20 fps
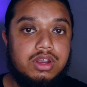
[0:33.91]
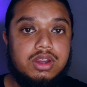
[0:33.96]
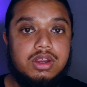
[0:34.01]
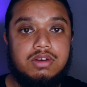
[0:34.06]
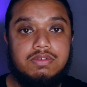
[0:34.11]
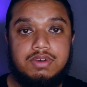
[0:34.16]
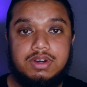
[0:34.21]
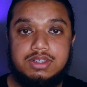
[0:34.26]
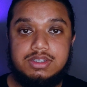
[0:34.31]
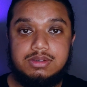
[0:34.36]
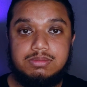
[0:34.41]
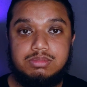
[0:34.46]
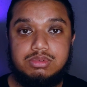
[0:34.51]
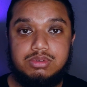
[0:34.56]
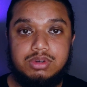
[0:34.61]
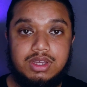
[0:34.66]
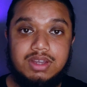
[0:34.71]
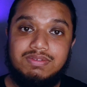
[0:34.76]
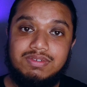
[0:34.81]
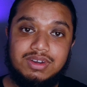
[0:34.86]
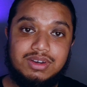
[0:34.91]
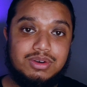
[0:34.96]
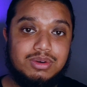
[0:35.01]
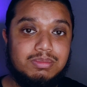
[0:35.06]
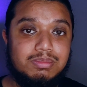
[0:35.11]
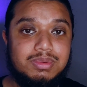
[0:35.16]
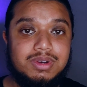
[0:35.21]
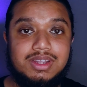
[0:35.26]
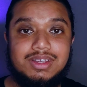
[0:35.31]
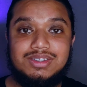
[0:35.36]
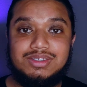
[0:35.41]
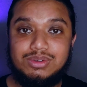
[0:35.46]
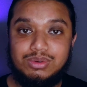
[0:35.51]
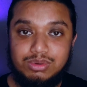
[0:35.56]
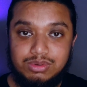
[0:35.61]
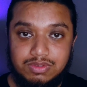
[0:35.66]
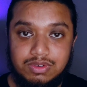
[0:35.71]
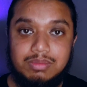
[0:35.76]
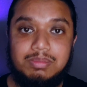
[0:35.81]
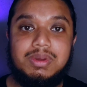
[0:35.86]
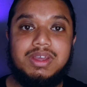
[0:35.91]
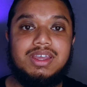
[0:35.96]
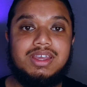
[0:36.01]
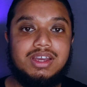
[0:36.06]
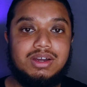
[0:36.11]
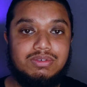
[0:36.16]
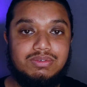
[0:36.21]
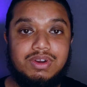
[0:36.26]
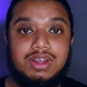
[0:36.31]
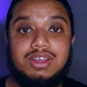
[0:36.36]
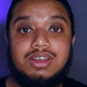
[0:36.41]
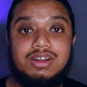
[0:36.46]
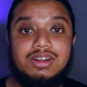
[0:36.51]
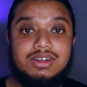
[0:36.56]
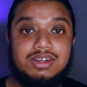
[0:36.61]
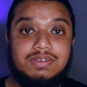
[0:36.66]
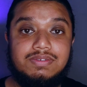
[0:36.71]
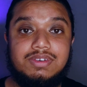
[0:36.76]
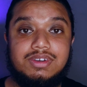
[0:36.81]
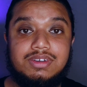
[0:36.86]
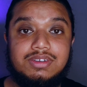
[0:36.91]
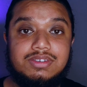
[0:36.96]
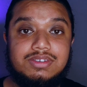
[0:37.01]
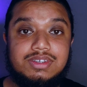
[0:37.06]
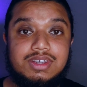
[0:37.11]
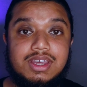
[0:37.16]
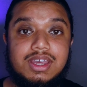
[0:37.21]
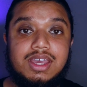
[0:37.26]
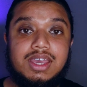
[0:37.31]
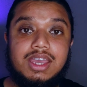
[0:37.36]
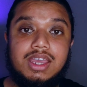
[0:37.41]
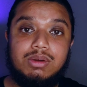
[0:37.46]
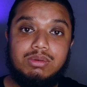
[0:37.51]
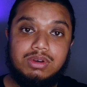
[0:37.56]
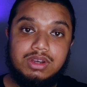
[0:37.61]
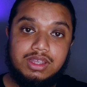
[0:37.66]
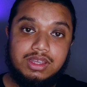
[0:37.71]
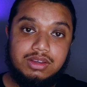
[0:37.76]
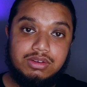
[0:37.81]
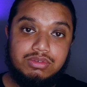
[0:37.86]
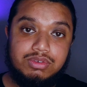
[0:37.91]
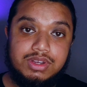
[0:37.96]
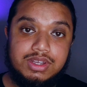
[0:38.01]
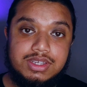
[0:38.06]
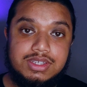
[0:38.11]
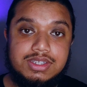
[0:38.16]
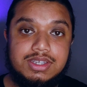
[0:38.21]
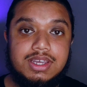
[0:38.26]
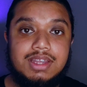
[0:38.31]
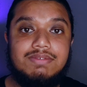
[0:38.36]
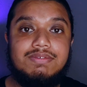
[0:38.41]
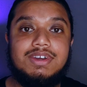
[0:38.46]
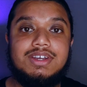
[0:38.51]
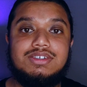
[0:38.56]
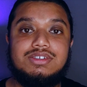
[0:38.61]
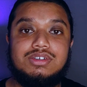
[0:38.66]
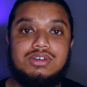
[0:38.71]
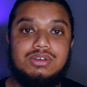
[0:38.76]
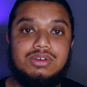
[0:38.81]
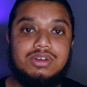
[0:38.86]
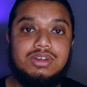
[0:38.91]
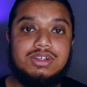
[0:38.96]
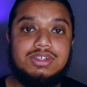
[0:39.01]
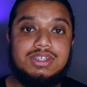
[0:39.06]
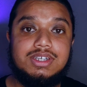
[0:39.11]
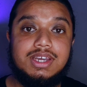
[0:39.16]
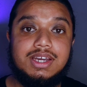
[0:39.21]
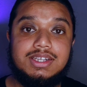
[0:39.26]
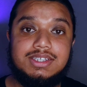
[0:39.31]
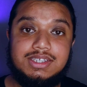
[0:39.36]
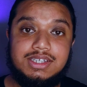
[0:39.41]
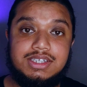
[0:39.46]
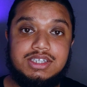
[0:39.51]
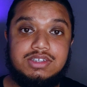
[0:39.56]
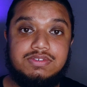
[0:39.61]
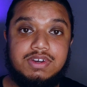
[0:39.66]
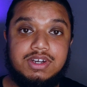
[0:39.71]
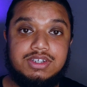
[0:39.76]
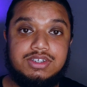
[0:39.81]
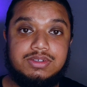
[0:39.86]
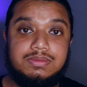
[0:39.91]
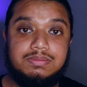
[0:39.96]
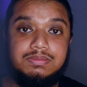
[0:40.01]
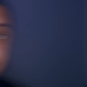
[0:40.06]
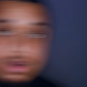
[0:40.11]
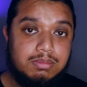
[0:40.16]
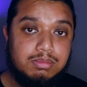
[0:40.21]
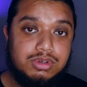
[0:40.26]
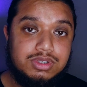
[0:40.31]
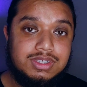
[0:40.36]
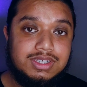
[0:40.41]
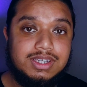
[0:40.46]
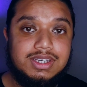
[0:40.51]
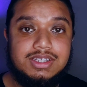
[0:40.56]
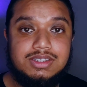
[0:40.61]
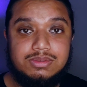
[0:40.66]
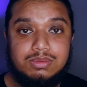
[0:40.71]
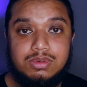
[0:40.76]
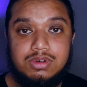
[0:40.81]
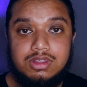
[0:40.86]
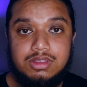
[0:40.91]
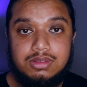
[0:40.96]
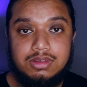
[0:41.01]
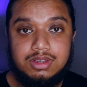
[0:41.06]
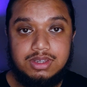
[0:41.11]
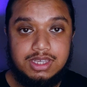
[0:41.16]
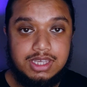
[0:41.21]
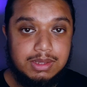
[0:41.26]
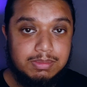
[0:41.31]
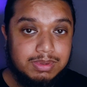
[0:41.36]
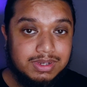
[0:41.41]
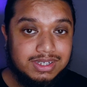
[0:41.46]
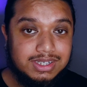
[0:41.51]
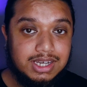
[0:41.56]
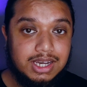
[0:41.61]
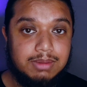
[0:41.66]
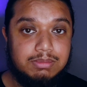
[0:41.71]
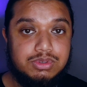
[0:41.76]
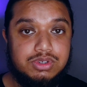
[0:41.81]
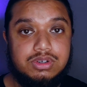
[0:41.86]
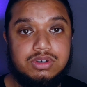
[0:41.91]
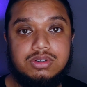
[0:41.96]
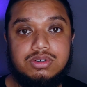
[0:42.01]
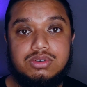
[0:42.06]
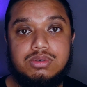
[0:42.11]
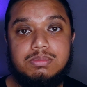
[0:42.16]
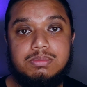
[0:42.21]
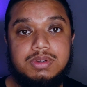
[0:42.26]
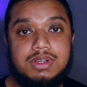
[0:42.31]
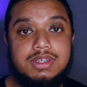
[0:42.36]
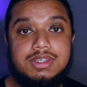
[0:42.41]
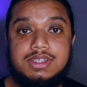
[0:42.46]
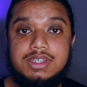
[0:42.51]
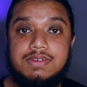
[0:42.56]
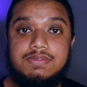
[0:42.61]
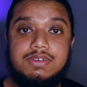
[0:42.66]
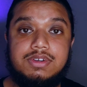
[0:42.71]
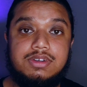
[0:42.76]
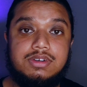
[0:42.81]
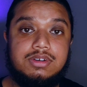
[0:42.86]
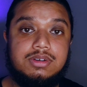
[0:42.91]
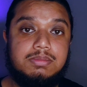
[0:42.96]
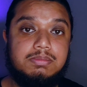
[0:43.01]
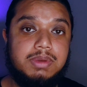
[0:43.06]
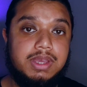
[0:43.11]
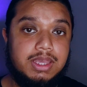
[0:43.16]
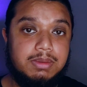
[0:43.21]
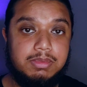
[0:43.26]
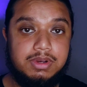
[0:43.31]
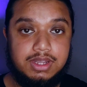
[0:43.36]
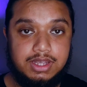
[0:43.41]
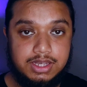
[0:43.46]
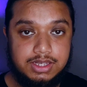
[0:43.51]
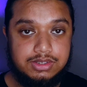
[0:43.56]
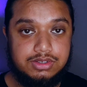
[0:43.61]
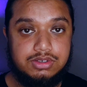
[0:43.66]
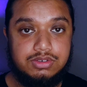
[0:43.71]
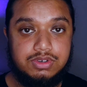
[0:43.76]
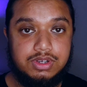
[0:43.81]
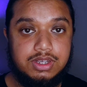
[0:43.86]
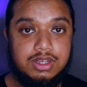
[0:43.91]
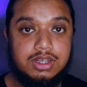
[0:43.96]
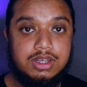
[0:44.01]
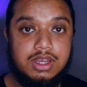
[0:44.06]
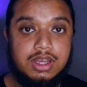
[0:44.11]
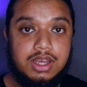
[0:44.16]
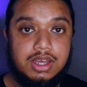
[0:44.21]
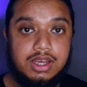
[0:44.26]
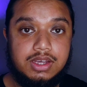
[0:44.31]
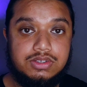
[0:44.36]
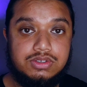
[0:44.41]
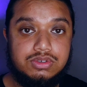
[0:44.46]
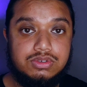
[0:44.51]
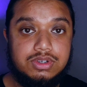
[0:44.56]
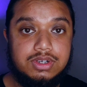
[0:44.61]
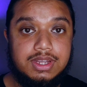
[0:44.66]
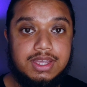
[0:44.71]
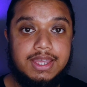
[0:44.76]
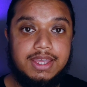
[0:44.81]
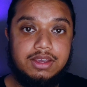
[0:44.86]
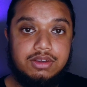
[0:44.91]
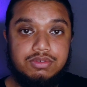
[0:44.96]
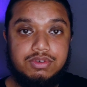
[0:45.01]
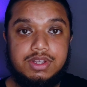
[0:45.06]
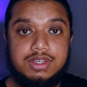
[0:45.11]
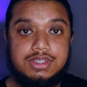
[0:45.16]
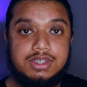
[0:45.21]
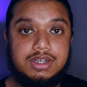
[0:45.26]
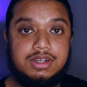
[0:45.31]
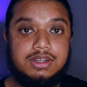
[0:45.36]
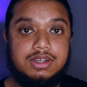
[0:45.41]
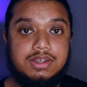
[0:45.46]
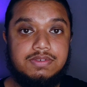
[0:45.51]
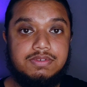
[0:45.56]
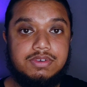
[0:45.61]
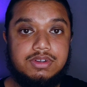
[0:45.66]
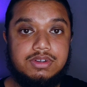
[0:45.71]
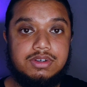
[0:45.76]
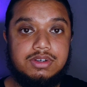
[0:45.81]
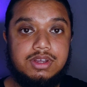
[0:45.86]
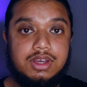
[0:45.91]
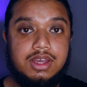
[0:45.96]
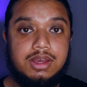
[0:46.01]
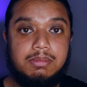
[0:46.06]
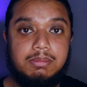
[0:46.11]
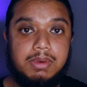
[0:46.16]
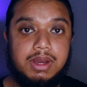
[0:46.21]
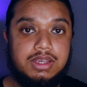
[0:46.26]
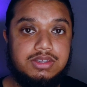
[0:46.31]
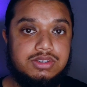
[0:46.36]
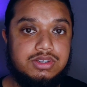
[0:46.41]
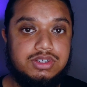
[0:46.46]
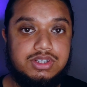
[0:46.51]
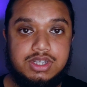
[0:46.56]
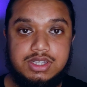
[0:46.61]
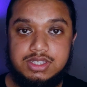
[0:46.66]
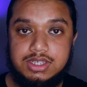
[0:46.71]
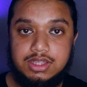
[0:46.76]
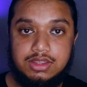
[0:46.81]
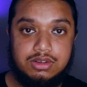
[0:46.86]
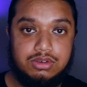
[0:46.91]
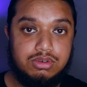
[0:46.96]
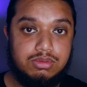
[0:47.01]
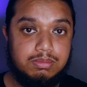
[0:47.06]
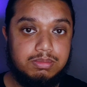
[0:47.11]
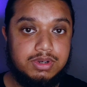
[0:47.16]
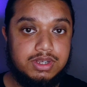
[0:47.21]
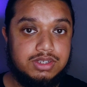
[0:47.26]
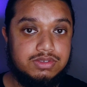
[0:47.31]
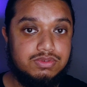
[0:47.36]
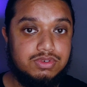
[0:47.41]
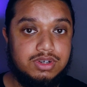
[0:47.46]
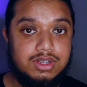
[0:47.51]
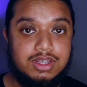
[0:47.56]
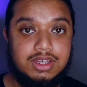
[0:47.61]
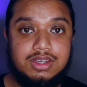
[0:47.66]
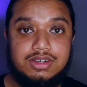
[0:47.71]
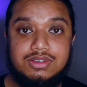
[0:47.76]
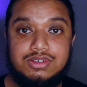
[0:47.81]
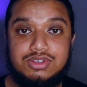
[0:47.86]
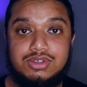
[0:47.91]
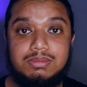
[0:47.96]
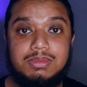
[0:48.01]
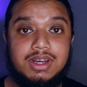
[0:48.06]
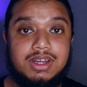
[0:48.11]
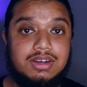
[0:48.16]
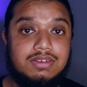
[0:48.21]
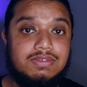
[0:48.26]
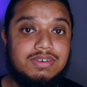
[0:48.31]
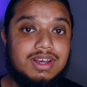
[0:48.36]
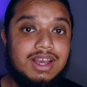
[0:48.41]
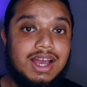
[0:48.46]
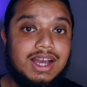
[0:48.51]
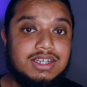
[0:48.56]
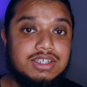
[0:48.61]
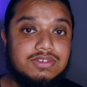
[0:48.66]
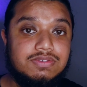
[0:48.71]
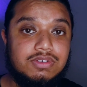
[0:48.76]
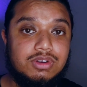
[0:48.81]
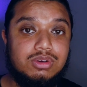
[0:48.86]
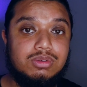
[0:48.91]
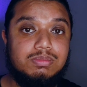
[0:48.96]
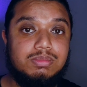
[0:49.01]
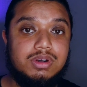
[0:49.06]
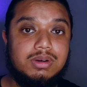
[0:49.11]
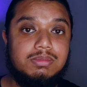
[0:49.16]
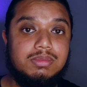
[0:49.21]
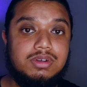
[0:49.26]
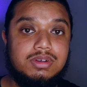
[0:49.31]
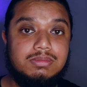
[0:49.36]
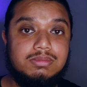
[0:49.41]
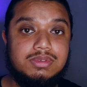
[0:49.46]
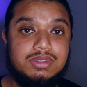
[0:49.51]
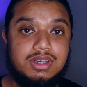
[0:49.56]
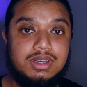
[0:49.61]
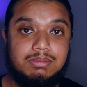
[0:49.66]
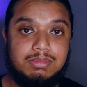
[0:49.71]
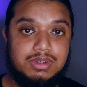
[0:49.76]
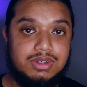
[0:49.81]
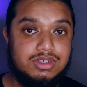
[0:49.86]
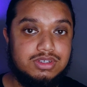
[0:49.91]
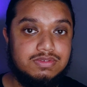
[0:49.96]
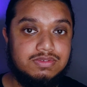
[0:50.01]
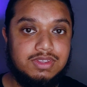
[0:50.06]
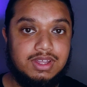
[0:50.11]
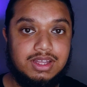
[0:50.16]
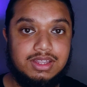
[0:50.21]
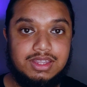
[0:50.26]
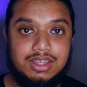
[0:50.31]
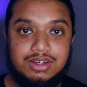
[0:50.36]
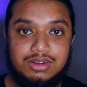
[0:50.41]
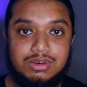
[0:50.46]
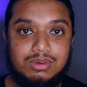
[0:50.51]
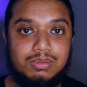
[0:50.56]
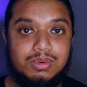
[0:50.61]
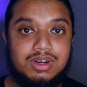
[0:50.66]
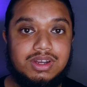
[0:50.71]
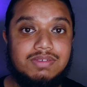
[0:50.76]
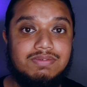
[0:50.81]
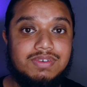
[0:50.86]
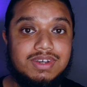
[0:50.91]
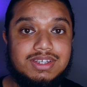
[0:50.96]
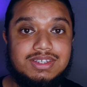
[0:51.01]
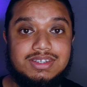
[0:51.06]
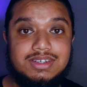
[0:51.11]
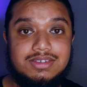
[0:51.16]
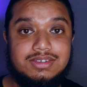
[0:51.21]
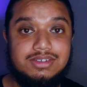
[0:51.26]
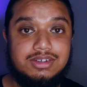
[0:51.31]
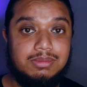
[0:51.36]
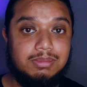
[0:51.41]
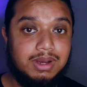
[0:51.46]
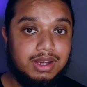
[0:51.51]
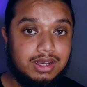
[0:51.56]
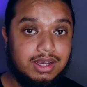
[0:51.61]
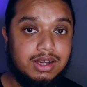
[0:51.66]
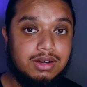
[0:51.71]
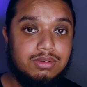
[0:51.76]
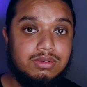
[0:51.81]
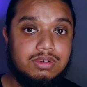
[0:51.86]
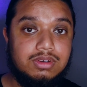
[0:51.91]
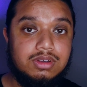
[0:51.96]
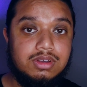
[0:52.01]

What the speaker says: For example, if a company is known for paying out regular dividends, it will increase investor loyalty and satisfaction. But it is worth keeping tabs on a company's dividend payment history. A sudden increase in a dividend might suggest that the company is running into some kind of cash flow problems, and because of that they don't want investors to back out.